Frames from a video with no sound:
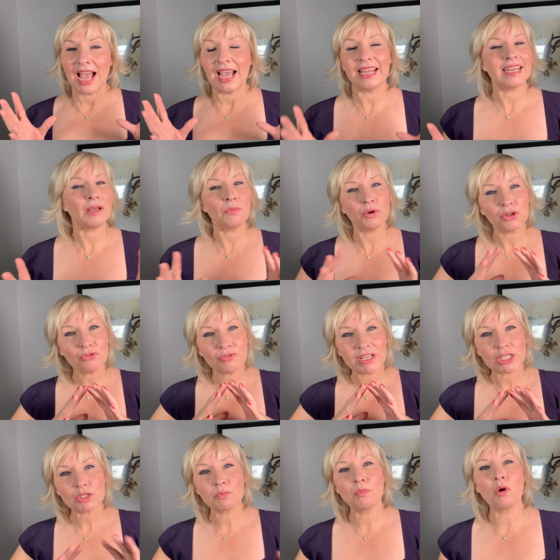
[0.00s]
And I want to
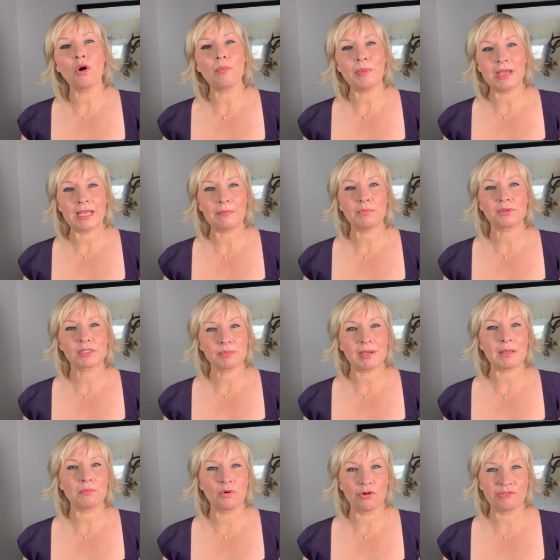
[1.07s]
reach more people to
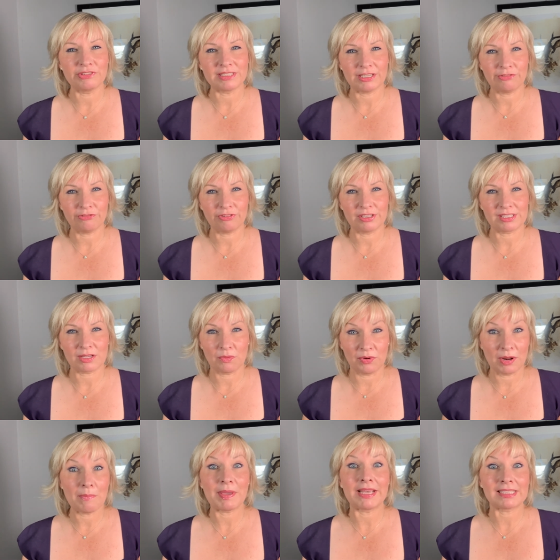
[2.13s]
make more of a difference. I
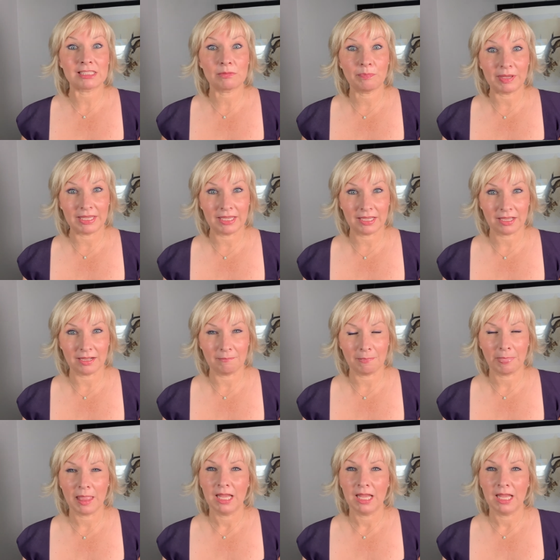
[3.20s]
want to be a speaker.